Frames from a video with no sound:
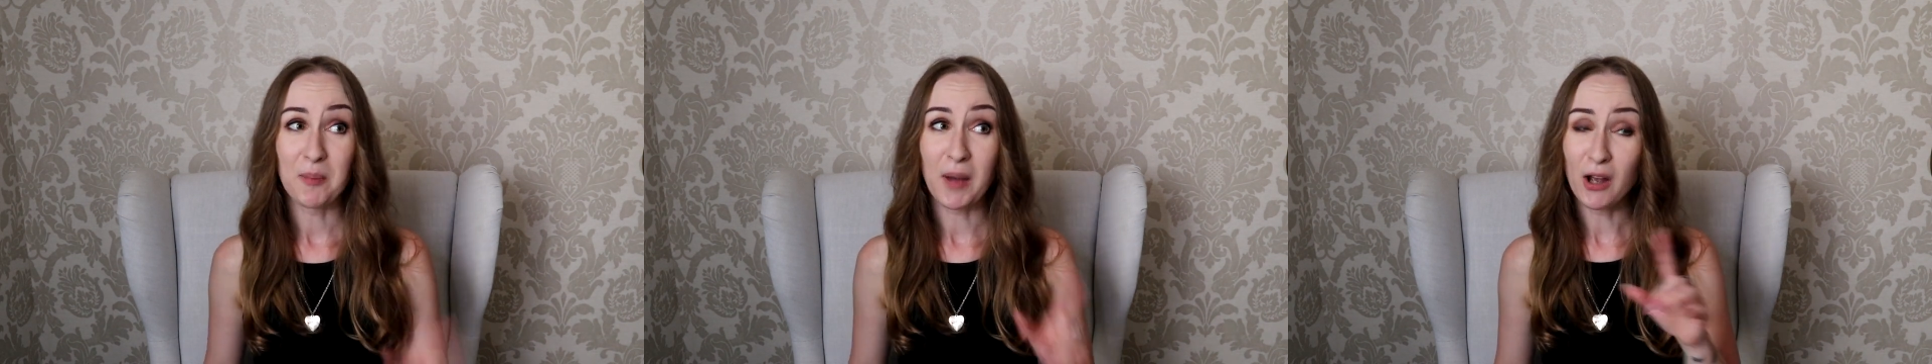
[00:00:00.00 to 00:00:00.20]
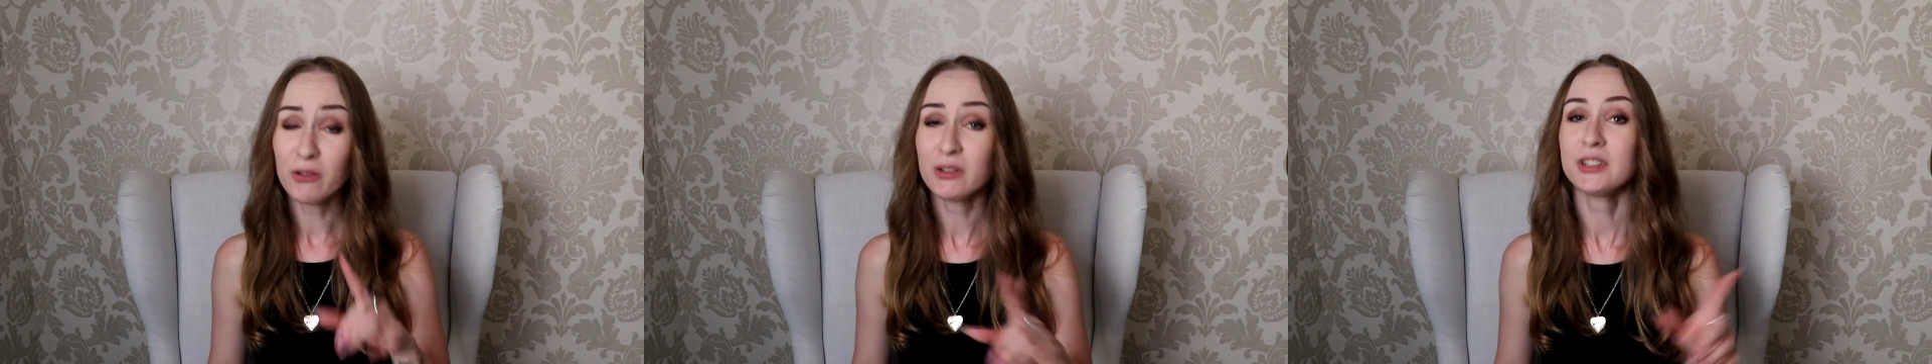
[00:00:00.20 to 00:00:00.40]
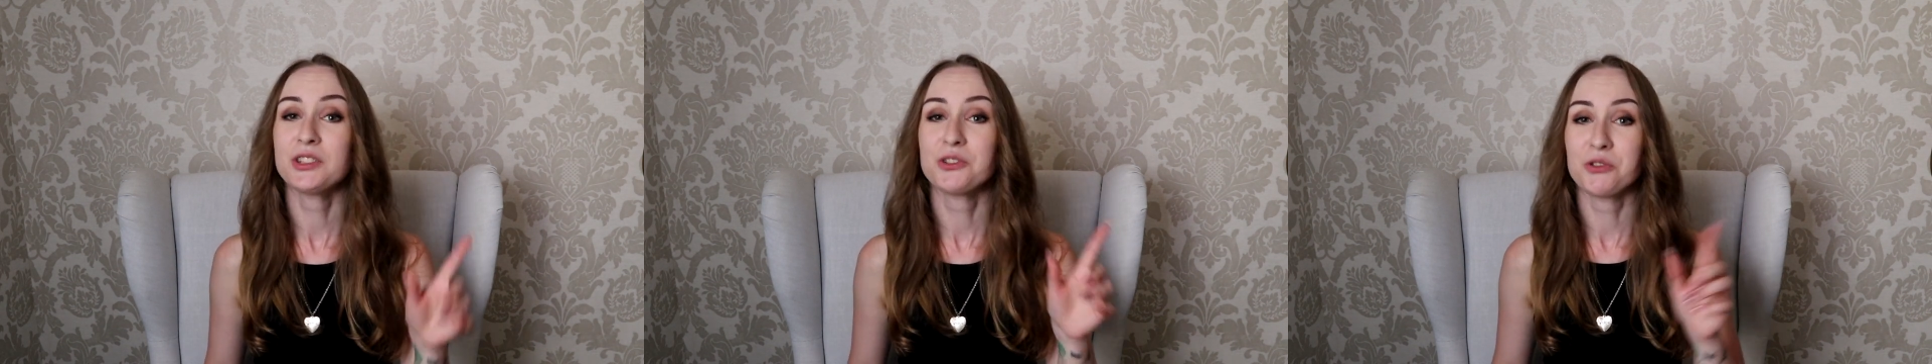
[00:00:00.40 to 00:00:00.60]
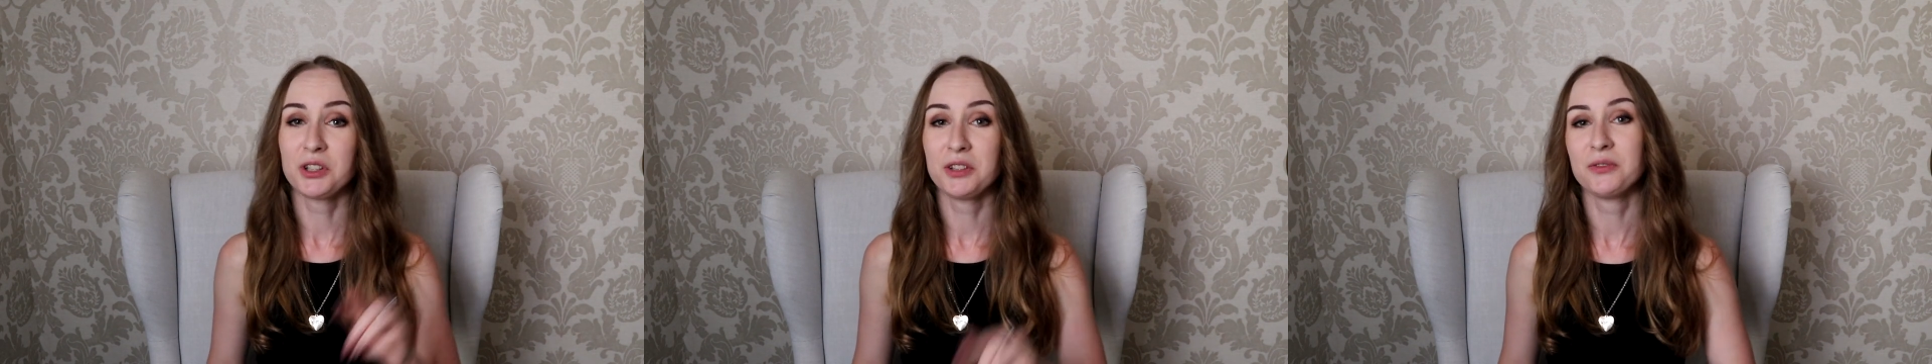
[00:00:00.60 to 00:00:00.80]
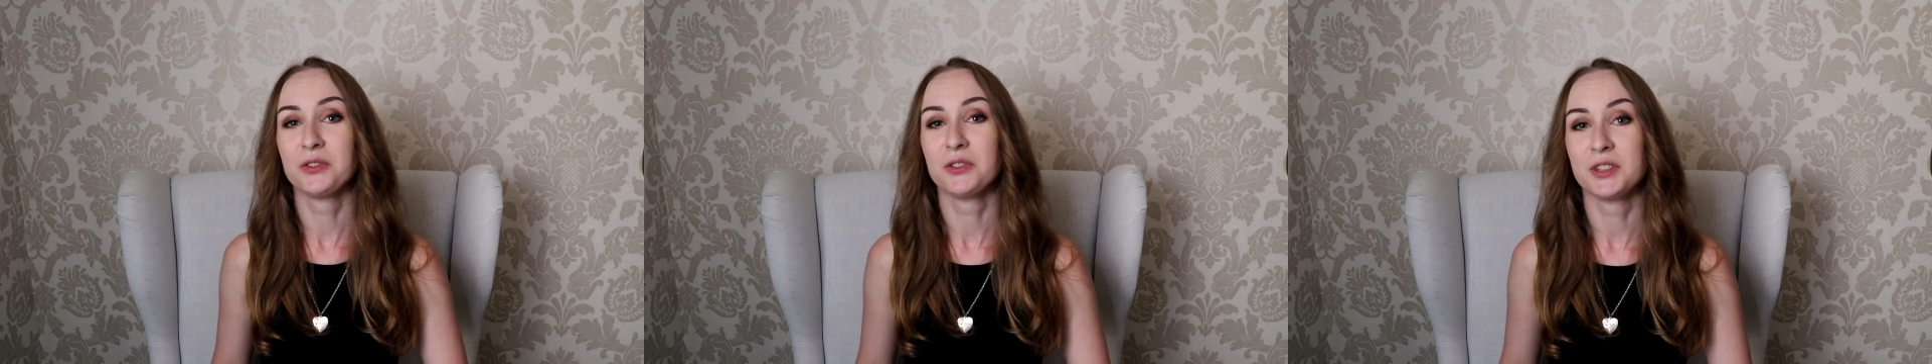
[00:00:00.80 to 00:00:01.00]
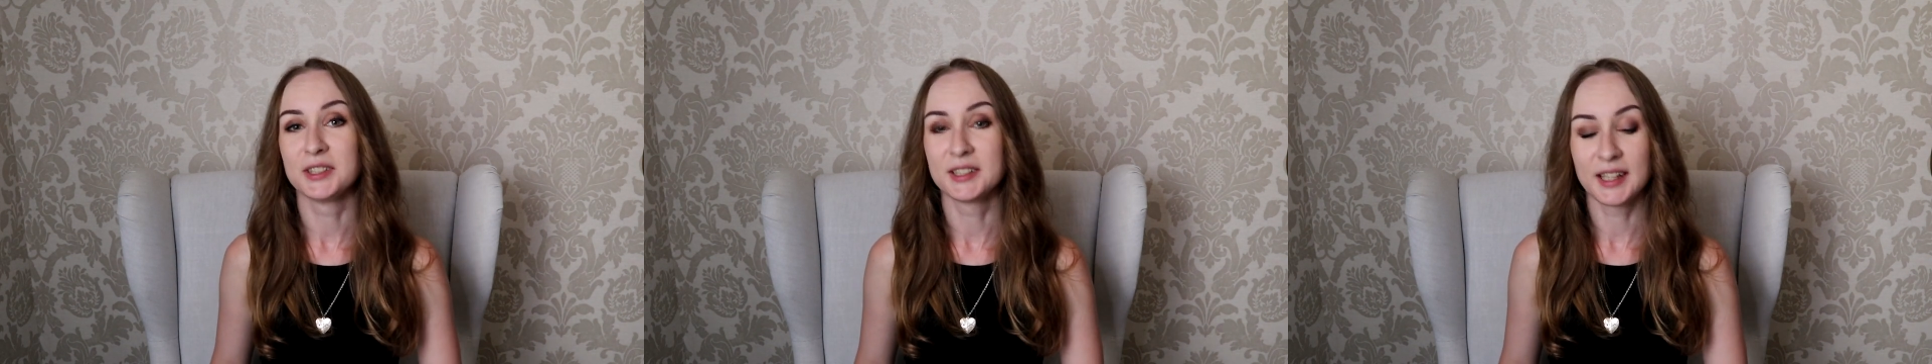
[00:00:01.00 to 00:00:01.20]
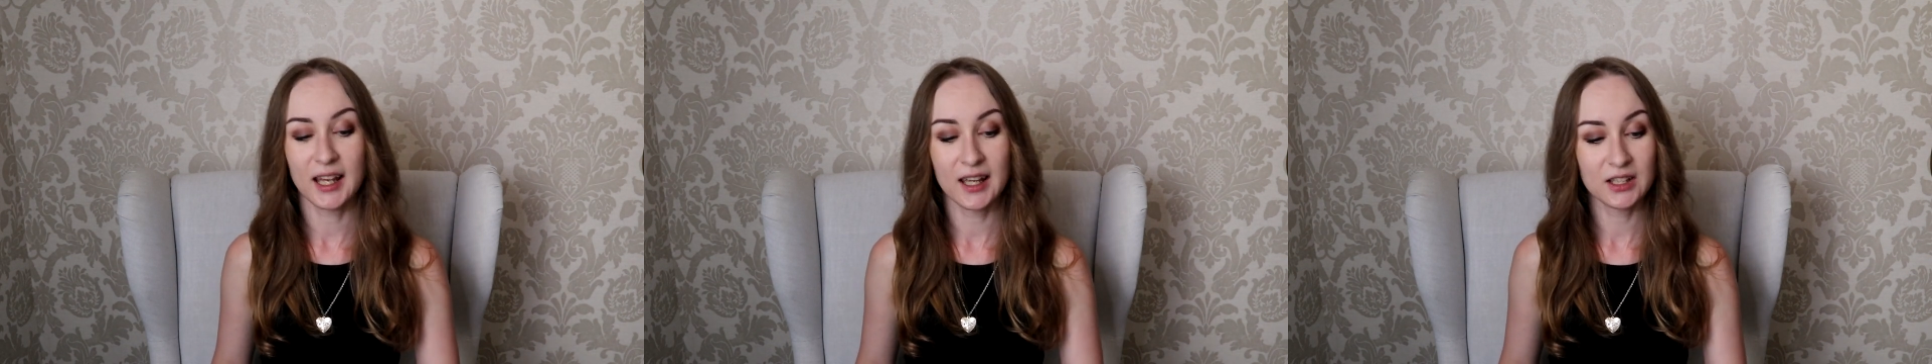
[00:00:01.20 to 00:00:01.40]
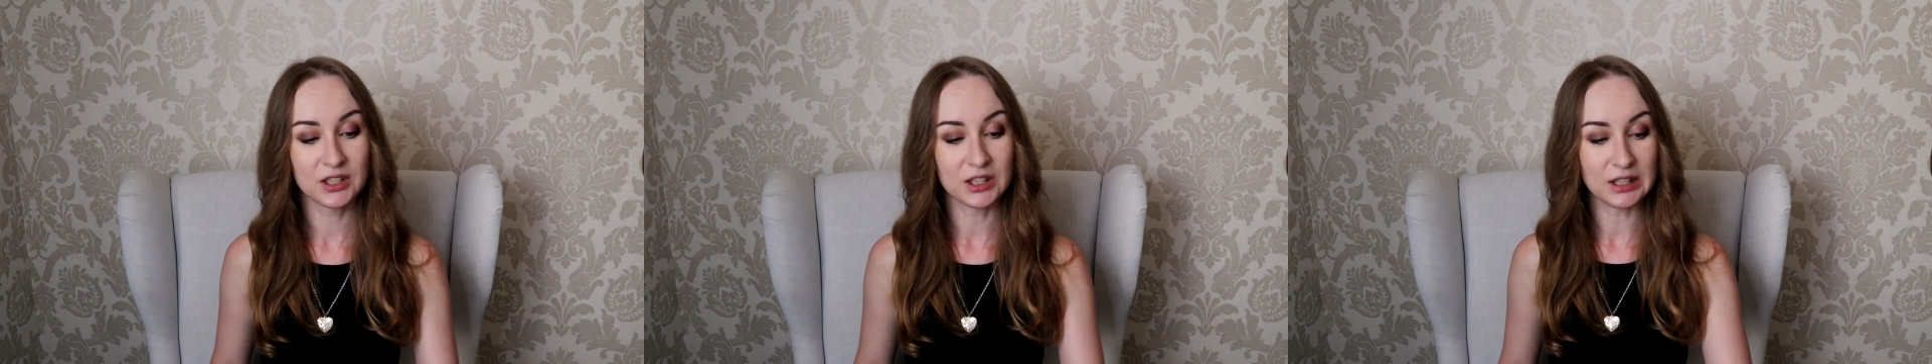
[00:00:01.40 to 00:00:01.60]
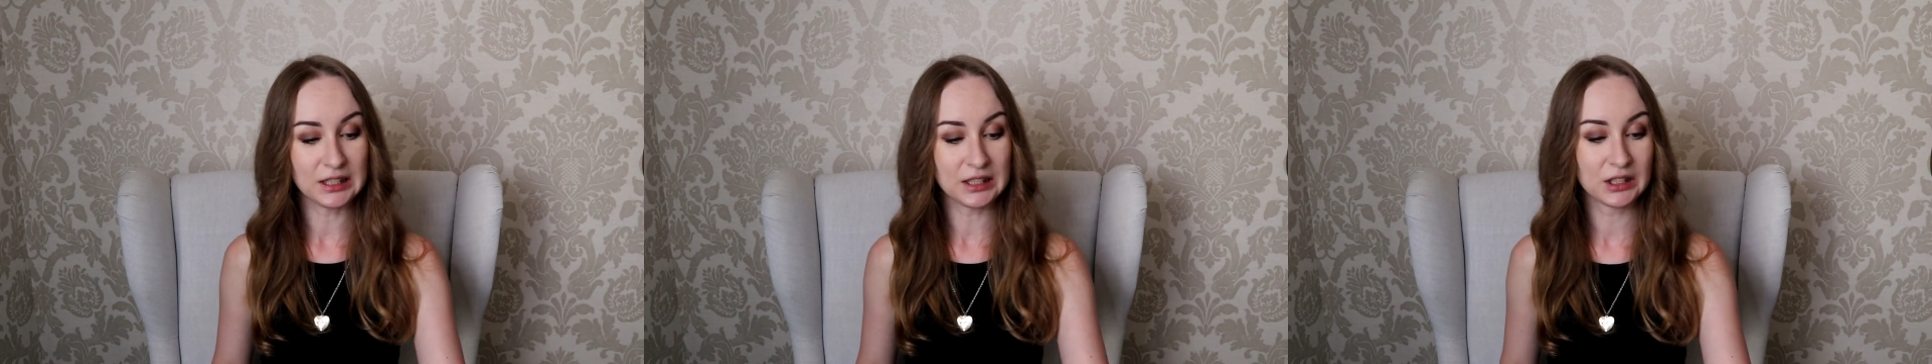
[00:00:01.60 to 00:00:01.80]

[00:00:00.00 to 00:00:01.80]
My only dream for this candy